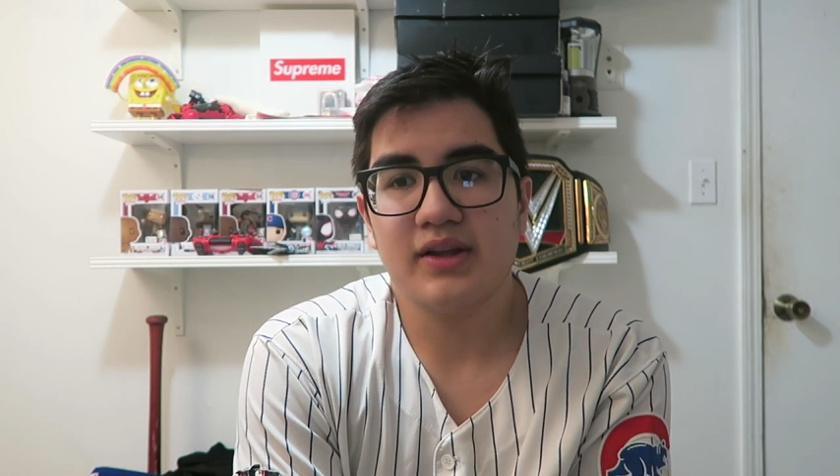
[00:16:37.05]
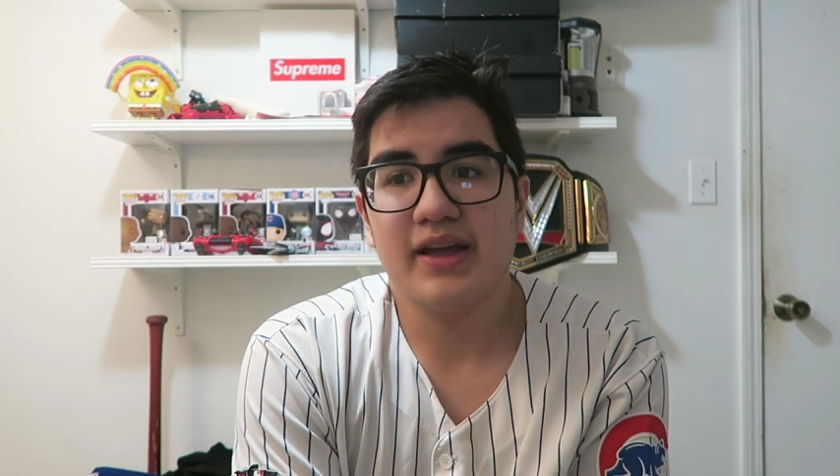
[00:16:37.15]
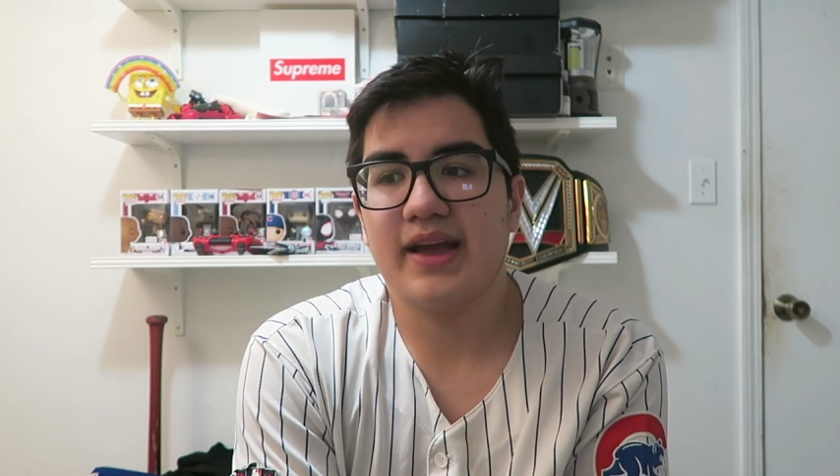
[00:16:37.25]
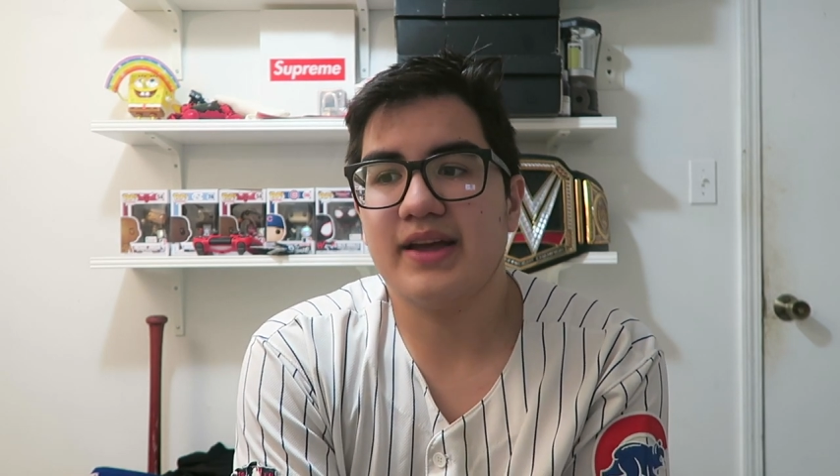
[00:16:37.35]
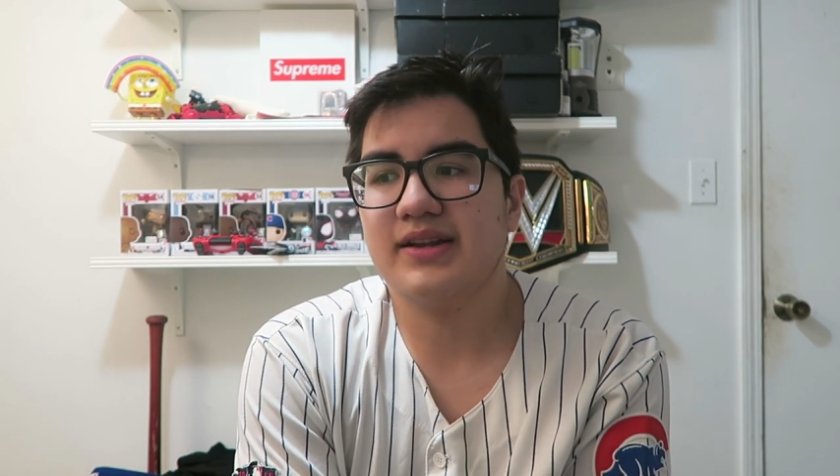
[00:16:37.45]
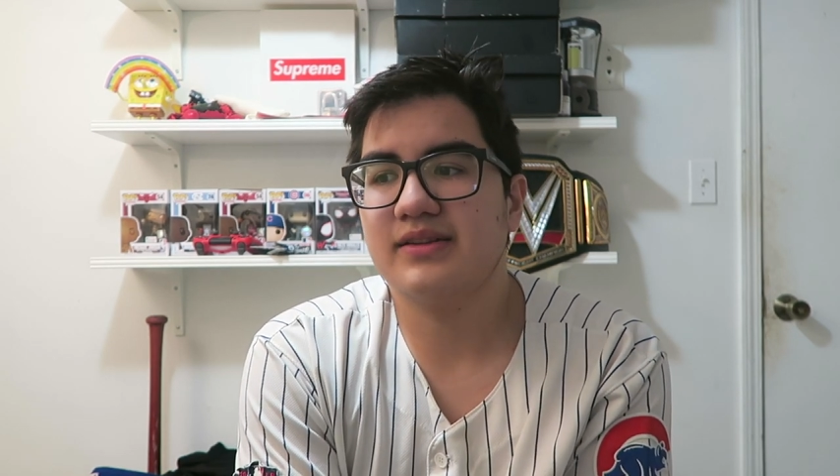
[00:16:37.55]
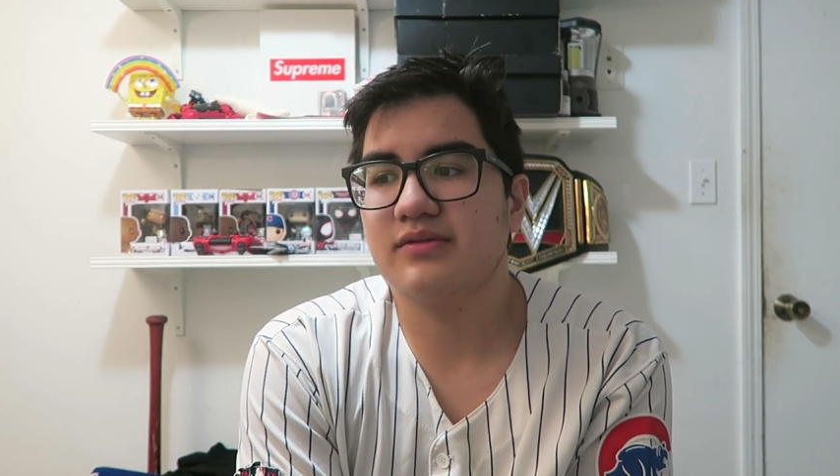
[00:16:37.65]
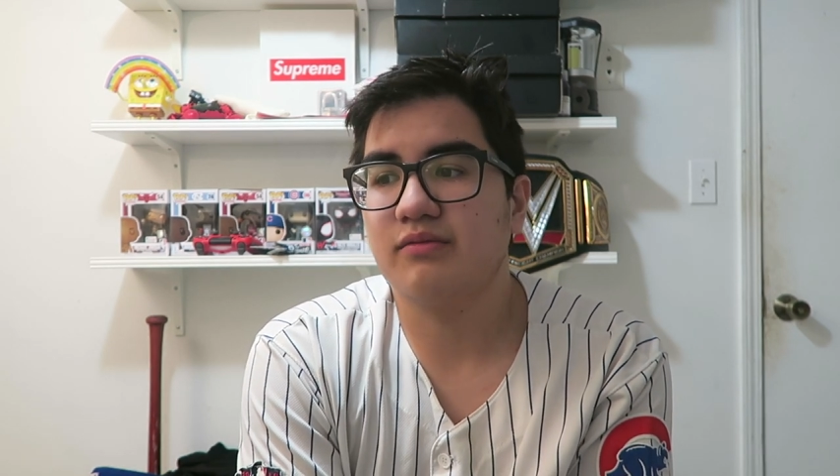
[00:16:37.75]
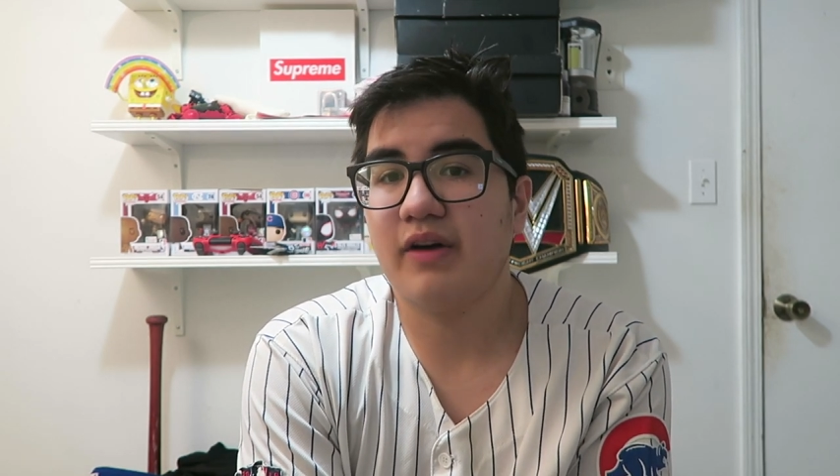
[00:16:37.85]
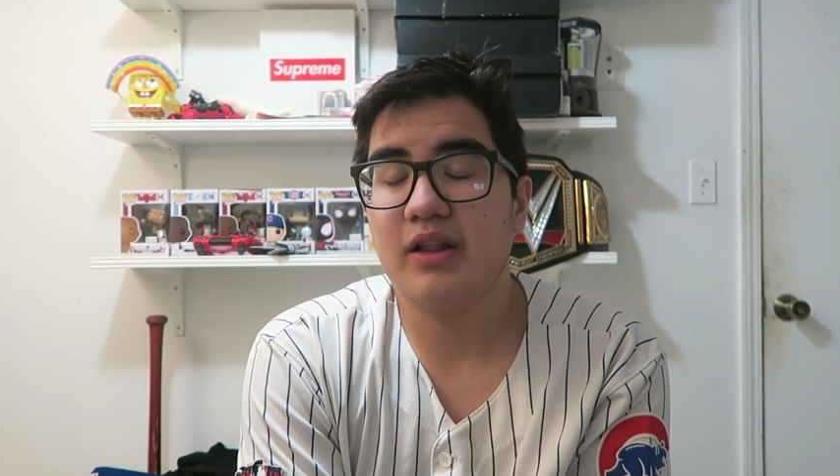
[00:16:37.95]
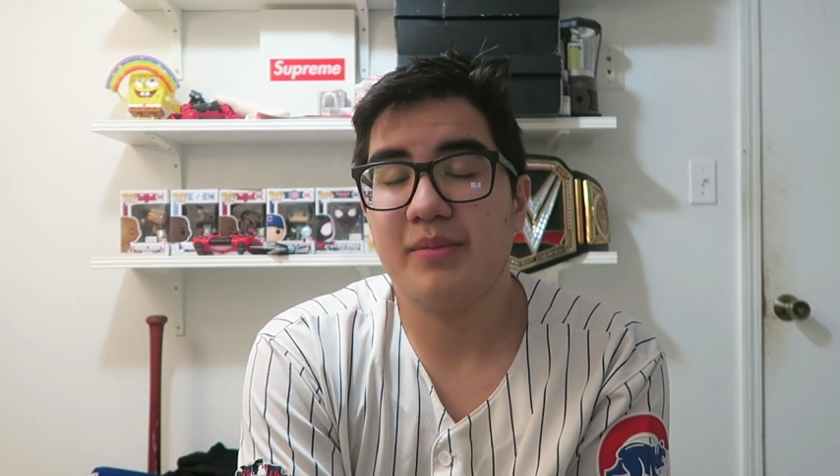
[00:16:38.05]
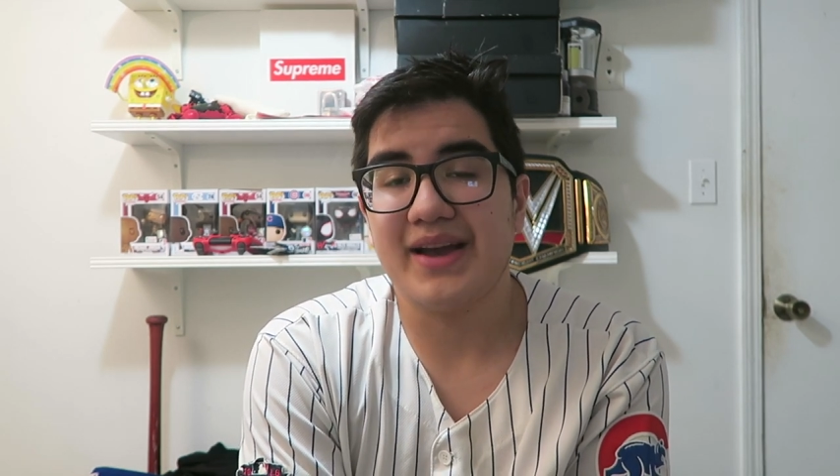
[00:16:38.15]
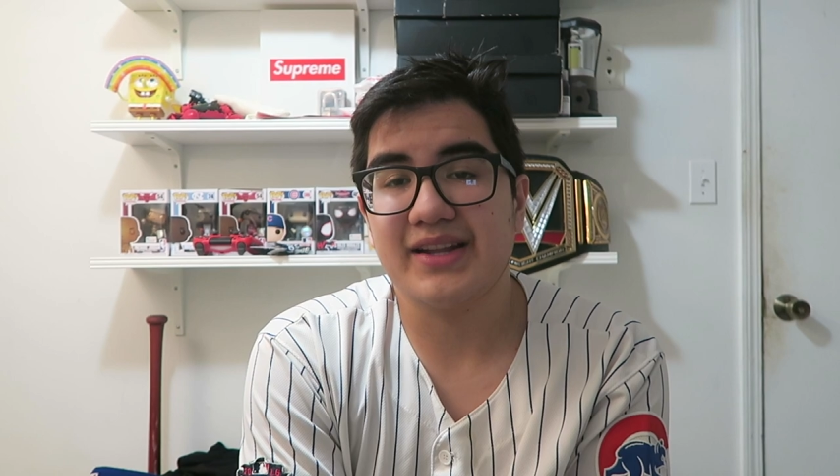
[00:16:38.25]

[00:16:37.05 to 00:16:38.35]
And follow my